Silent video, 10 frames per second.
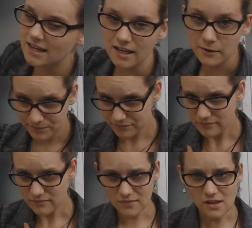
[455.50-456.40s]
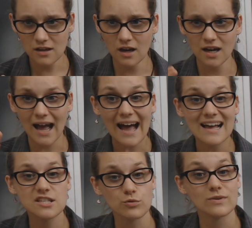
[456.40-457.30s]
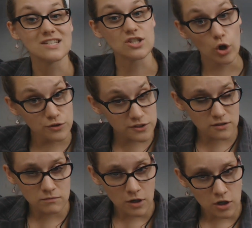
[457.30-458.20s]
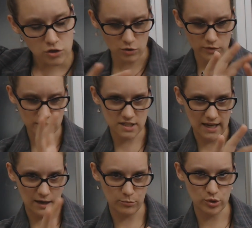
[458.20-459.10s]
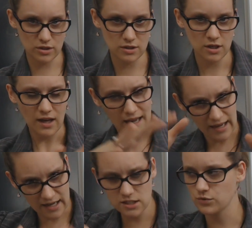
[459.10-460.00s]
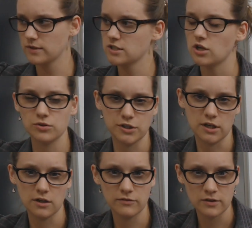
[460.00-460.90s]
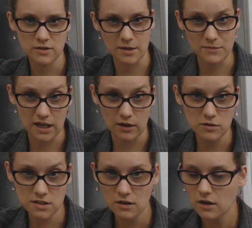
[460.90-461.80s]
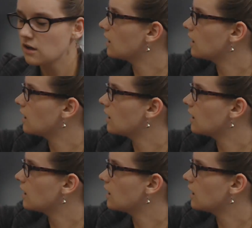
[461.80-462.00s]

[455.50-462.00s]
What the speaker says: like as a result. So this happened as a result of something else.